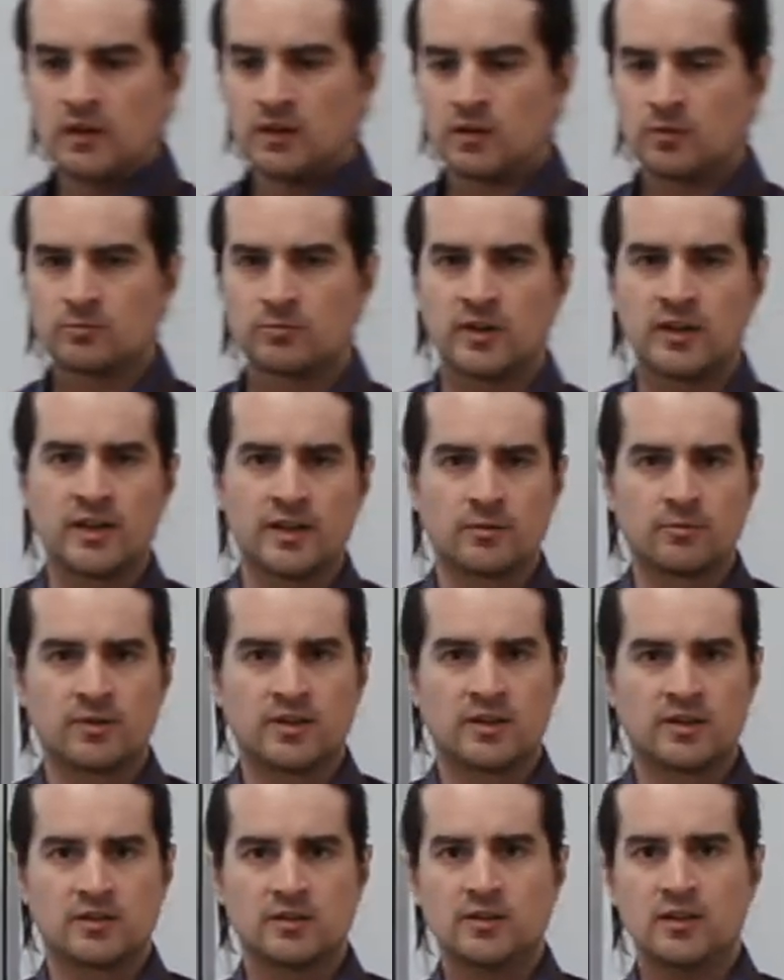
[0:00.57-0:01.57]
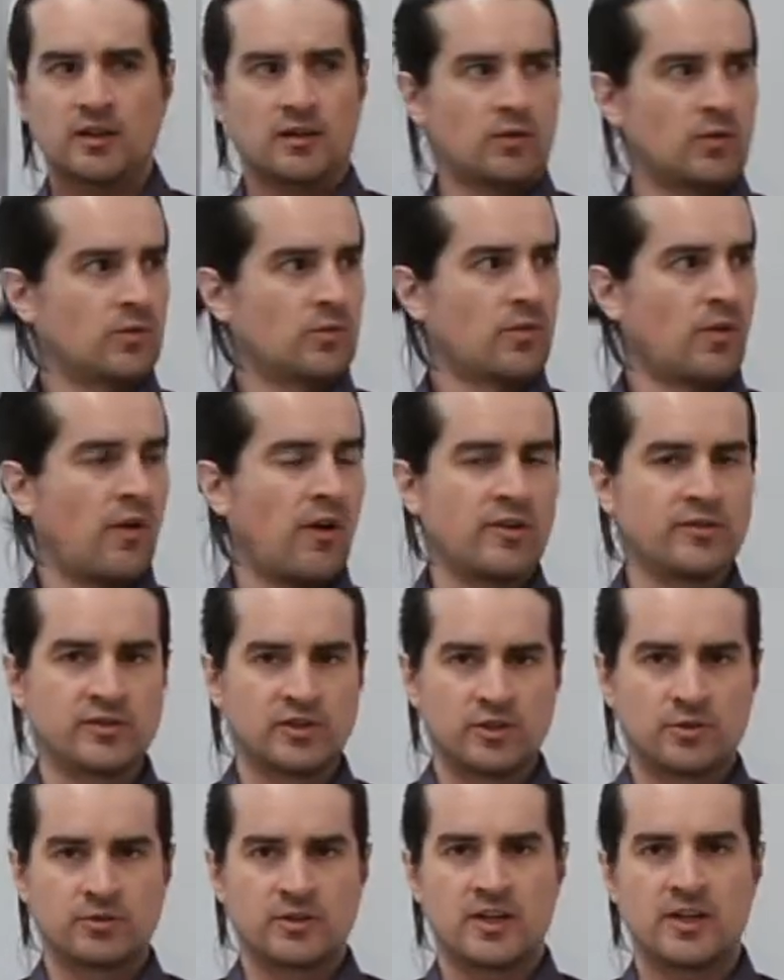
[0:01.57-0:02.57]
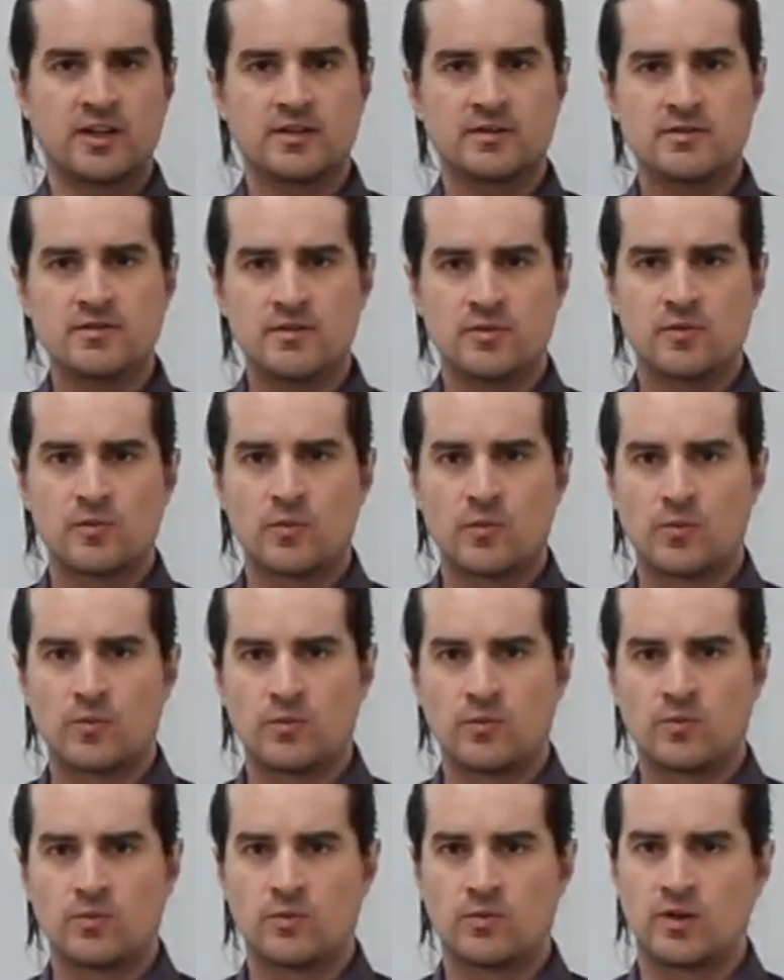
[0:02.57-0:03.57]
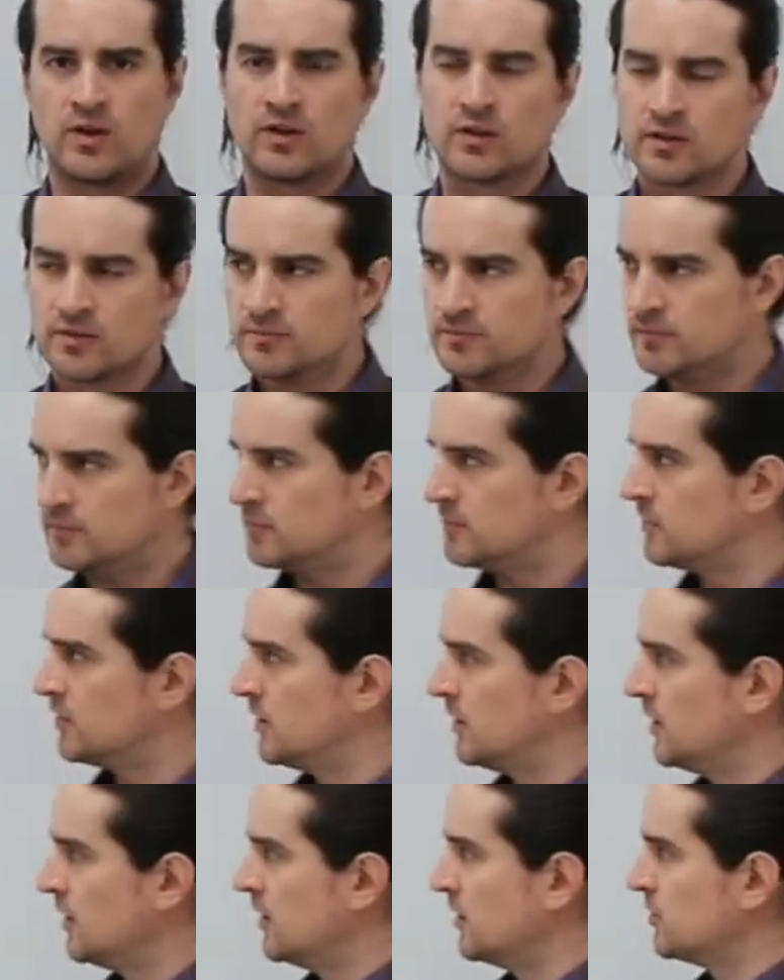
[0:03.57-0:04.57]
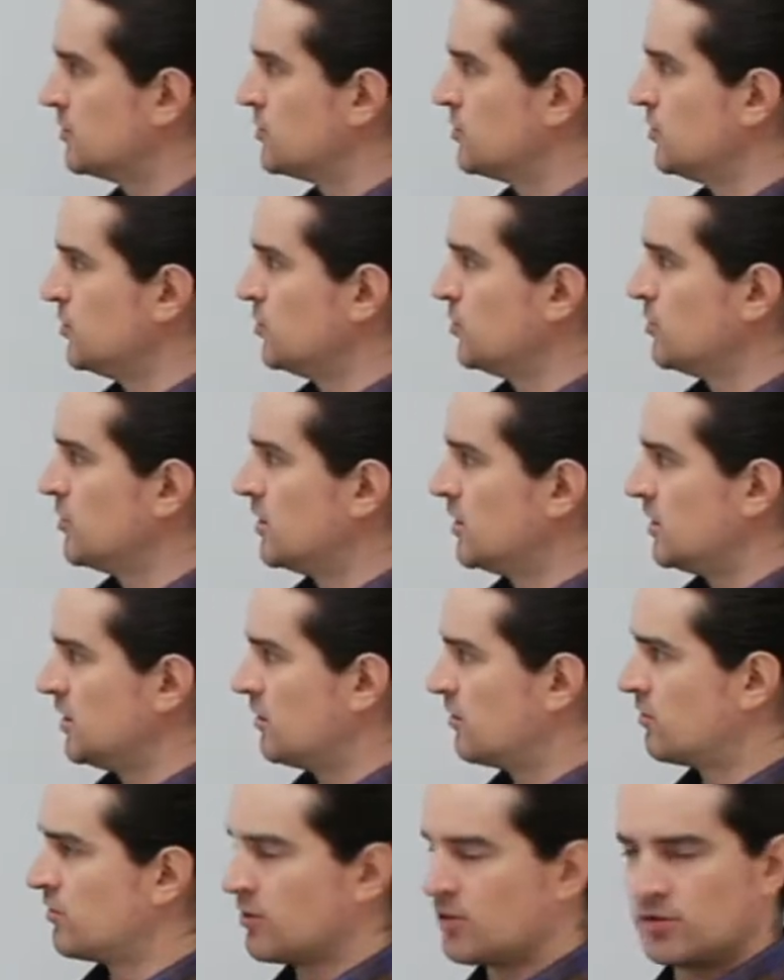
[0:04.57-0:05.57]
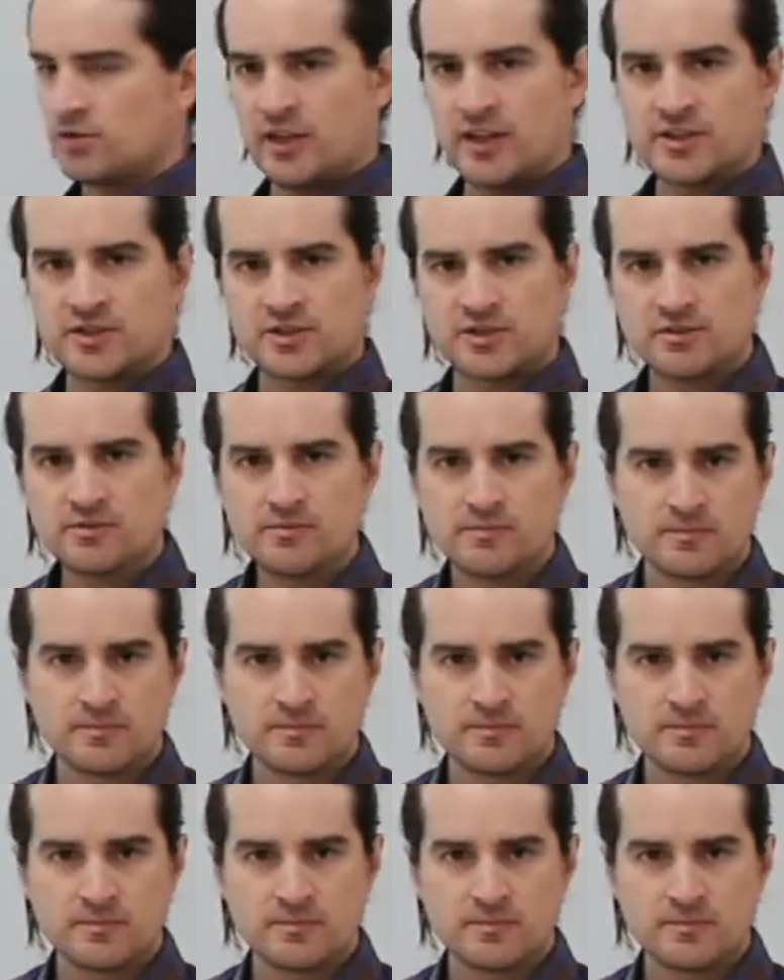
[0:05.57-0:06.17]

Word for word: All right, well, hello again. Welcome to the third lecture